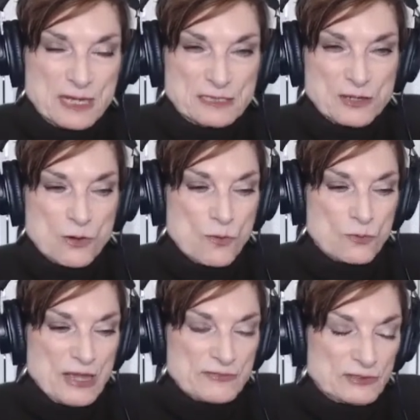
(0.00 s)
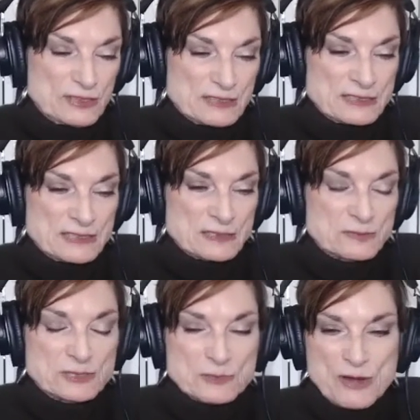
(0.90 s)
You have to look at the
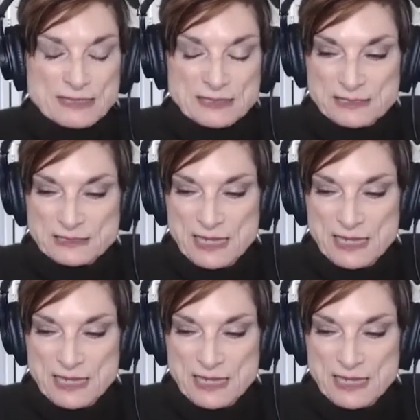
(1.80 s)
systems and processes,